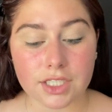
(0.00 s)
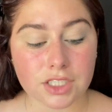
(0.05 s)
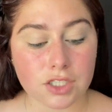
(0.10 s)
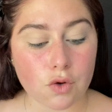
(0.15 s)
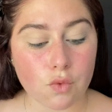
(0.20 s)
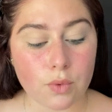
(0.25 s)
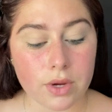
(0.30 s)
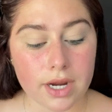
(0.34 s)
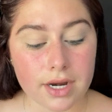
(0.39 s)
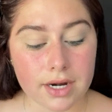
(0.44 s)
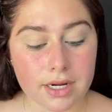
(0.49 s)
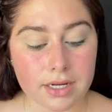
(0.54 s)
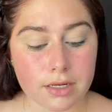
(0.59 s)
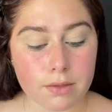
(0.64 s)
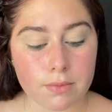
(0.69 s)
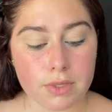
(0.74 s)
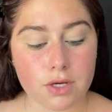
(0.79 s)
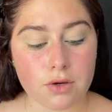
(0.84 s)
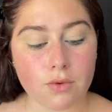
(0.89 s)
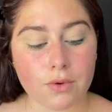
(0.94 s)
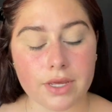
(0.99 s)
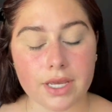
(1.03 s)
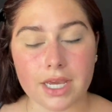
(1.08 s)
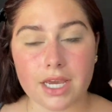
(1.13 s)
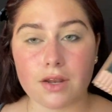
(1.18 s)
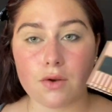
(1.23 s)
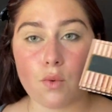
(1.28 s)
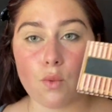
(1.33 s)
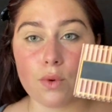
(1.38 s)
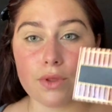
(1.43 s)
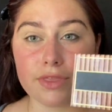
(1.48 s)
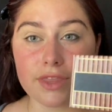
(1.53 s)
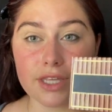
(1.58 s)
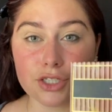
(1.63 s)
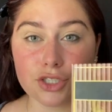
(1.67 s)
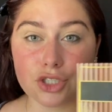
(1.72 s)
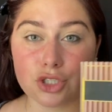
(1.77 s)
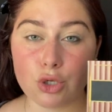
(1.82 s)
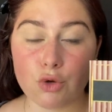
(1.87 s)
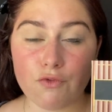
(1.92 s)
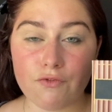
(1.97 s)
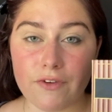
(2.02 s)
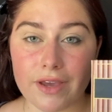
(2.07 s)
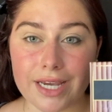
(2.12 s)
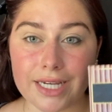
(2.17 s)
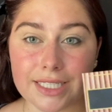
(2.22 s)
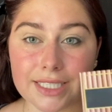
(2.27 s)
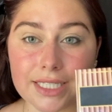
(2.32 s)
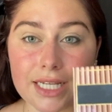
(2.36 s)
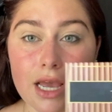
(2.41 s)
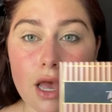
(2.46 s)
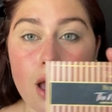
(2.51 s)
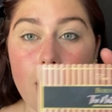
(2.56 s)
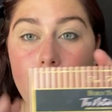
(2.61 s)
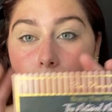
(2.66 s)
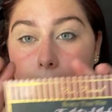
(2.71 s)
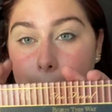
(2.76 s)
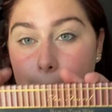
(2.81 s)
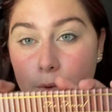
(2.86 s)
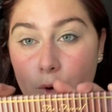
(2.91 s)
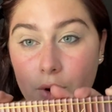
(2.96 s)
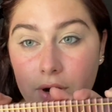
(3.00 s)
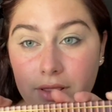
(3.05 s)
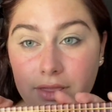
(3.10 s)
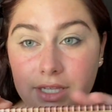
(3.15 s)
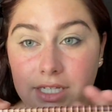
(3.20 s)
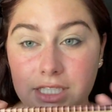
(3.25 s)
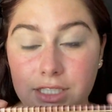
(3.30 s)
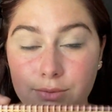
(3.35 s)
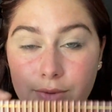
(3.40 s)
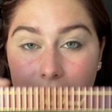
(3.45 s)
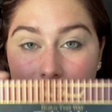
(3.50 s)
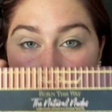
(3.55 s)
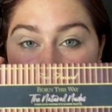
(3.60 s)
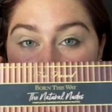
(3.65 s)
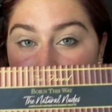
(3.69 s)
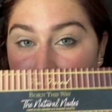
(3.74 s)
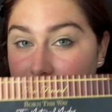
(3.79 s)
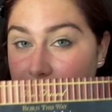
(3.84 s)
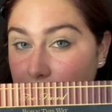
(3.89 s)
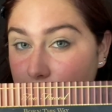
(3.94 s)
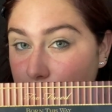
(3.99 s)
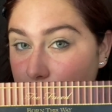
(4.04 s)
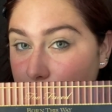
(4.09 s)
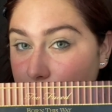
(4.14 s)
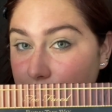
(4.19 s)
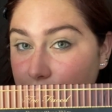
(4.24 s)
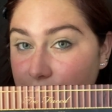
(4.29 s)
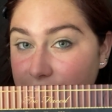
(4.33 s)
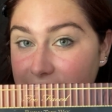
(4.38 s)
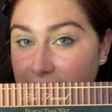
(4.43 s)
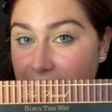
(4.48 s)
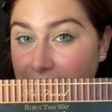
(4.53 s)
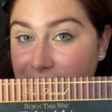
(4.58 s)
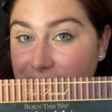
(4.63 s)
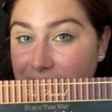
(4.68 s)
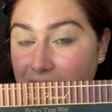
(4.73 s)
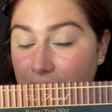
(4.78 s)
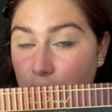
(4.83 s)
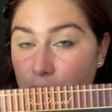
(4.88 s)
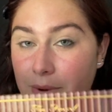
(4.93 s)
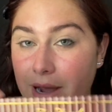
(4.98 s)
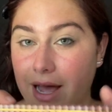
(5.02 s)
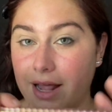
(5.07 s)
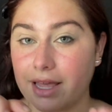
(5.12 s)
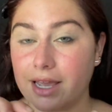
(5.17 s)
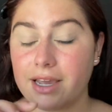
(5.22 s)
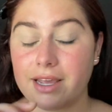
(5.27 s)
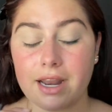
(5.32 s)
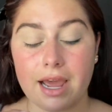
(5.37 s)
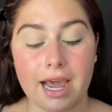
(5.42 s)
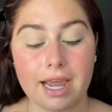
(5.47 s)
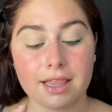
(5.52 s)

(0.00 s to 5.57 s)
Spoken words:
So we are going to be going in with the Too Faced Born This Way, the Natural Nudes eyeshadow palette.